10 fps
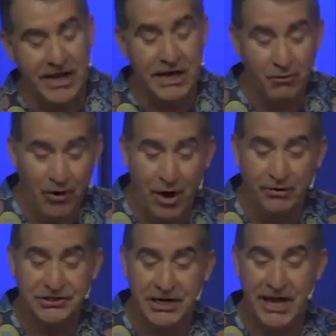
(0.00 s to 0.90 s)
he
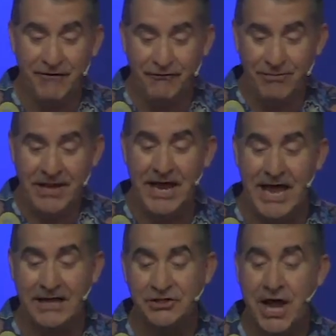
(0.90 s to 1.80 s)
rose again from the
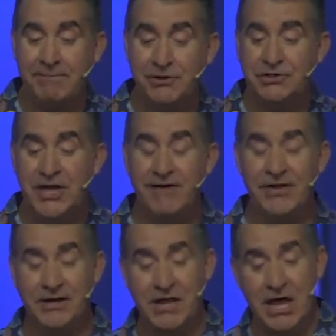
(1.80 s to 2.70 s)
dead. Chapter
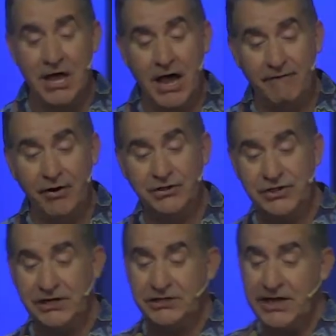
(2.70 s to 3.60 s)
7, uh, verse
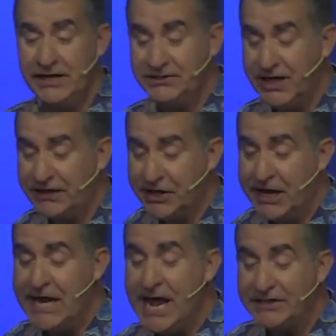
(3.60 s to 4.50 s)
16 says that
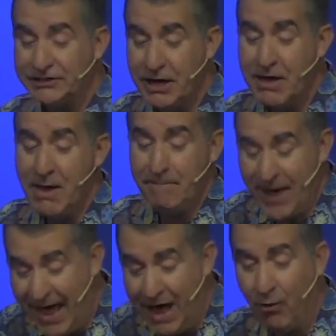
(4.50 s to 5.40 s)
he has the
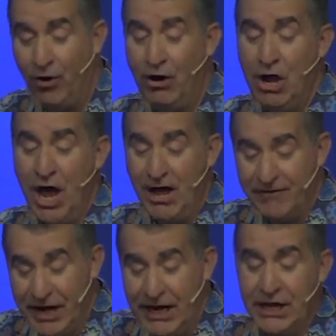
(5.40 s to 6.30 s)
power of
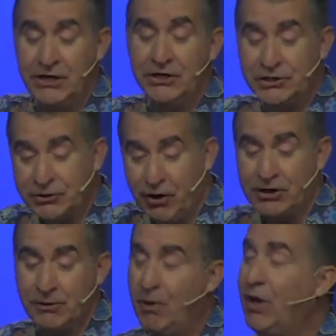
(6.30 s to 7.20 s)
an
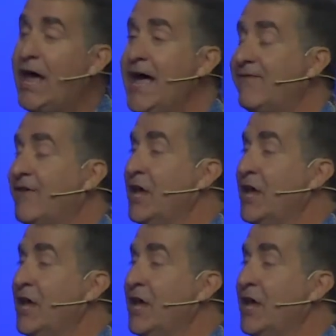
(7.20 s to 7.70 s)
indestructible life.